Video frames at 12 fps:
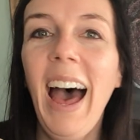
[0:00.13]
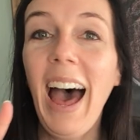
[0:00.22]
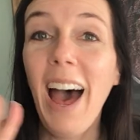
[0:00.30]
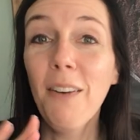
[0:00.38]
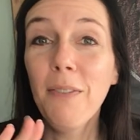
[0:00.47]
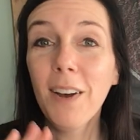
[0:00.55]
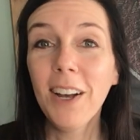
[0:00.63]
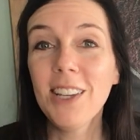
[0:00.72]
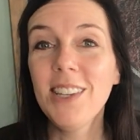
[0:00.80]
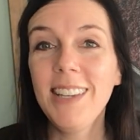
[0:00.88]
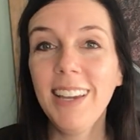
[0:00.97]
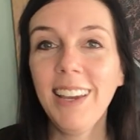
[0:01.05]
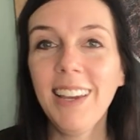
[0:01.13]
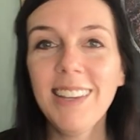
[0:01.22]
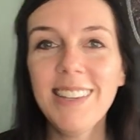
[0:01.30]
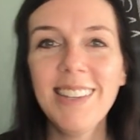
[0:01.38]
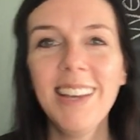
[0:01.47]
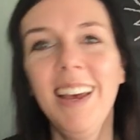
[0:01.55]
Hi,
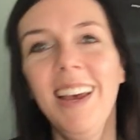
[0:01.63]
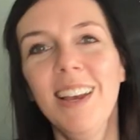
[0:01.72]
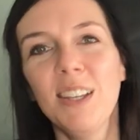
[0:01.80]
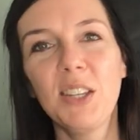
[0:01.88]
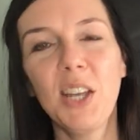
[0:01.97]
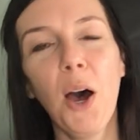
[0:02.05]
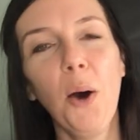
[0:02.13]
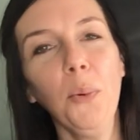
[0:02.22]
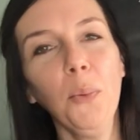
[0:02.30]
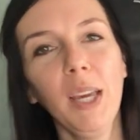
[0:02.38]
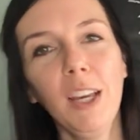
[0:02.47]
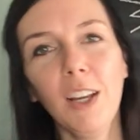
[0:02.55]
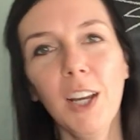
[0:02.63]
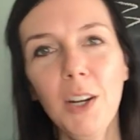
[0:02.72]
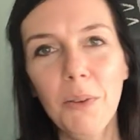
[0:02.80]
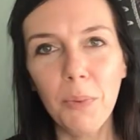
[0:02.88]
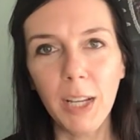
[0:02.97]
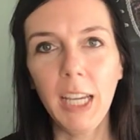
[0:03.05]
Firsties. So we are going
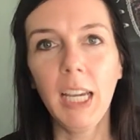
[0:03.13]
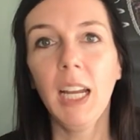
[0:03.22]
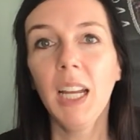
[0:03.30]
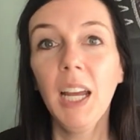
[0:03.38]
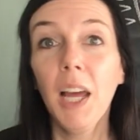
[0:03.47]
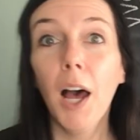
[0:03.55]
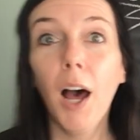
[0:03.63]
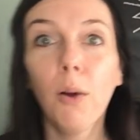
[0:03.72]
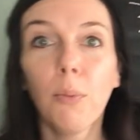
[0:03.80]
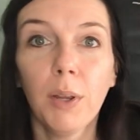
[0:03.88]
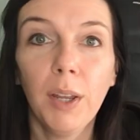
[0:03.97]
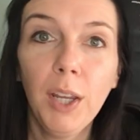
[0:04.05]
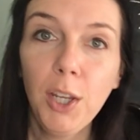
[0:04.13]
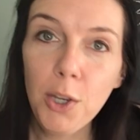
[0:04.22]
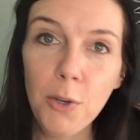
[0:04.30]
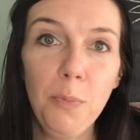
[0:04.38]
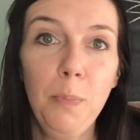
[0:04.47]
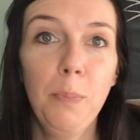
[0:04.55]
to read a really
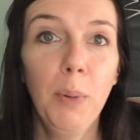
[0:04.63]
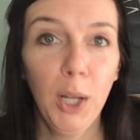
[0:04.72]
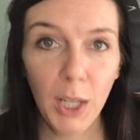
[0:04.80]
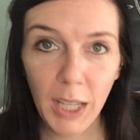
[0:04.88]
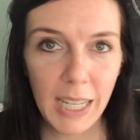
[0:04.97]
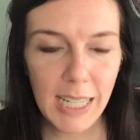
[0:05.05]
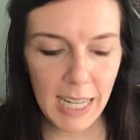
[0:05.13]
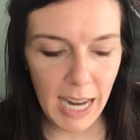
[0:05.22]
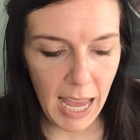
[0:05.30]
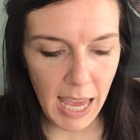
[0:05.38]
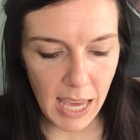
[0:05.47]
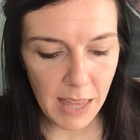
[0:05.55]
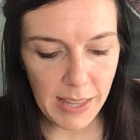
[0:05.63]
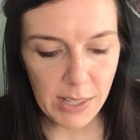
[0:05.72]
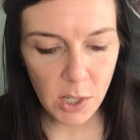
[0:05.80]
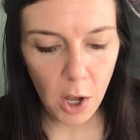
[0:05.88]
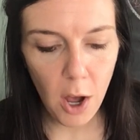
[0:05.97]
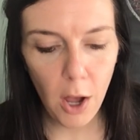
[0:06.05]
cute book today that's
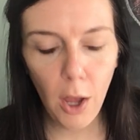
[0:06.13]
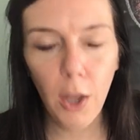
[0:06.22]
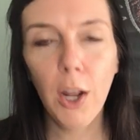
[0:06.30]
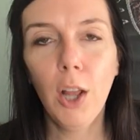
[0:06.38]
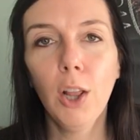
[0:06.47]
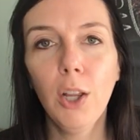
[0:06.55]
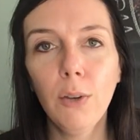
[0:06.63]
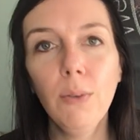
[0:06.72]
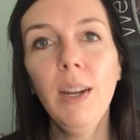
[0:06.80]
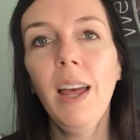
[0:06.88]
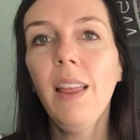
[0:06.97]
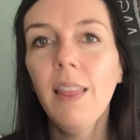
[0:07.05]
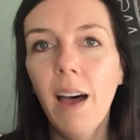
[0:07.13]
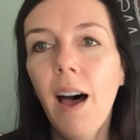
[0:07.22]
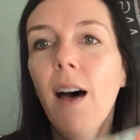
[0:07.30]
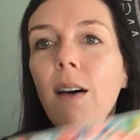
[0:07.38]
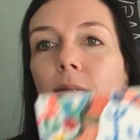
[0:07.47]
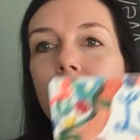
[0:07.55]
called Luna
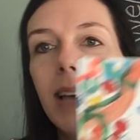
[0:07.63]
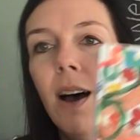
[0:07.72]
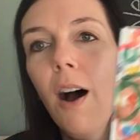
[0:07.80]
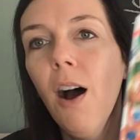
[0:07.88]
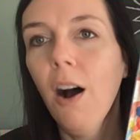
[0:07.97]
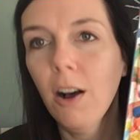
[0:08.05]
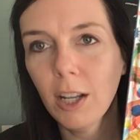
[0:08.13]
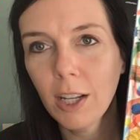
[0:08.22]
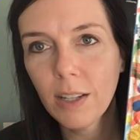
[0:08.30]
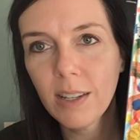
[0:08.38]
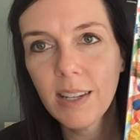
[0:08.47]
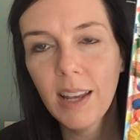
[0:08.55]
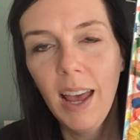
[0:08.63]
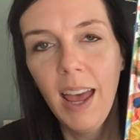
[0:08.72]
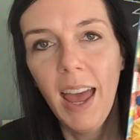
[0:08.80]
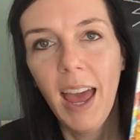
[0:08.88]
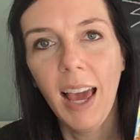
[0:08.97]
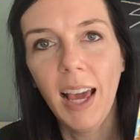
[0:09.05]
Loves Art.
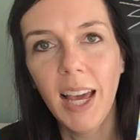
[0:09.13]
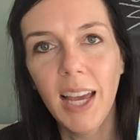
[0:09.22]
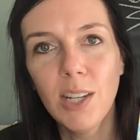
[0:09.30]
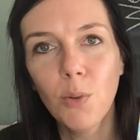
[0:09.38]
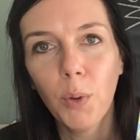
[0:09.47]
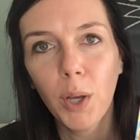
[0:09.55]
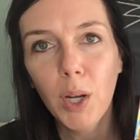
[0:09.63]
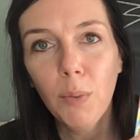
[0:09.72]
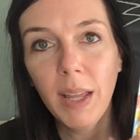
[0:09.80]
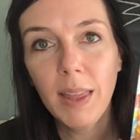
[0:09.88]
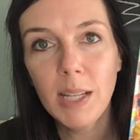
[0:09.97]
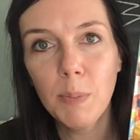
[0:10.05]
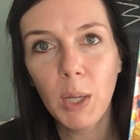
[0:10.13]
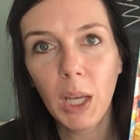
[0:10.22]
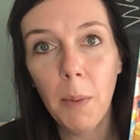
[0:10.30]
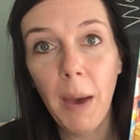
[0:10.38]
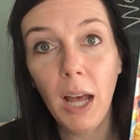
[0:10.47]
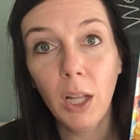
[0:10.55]
And we're going to read this book
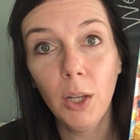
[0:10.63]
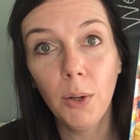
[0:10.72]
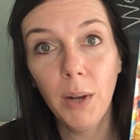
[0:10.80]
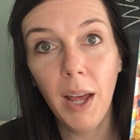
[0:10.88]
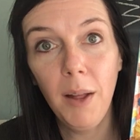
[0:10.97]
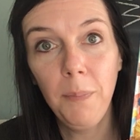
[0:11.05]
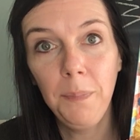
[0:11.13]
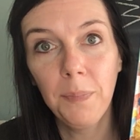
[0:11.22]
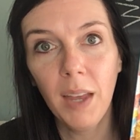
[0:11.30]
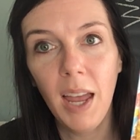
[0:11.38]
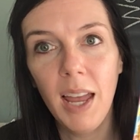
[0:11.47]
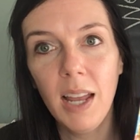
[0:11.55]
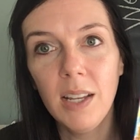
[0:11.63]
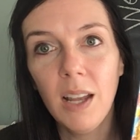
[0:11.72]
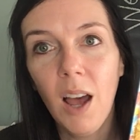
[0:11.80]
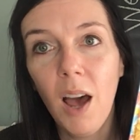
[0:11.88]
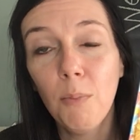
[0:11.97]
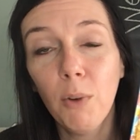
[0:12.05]
about Luna and
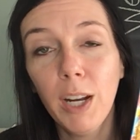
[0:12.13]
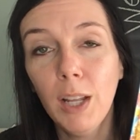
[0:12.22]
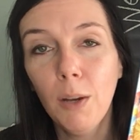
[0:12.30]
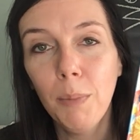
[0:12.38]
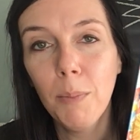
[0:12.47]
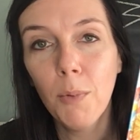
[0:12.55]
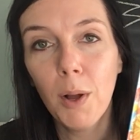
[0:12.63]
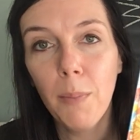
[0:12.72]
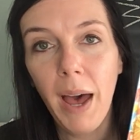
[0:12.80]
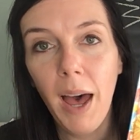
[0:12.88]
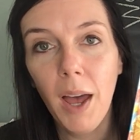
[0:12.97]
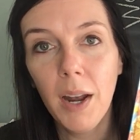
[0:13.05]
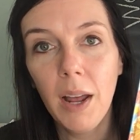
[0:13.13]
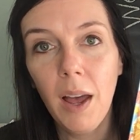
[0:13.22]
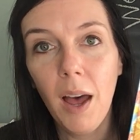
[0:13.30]
read a little bit more about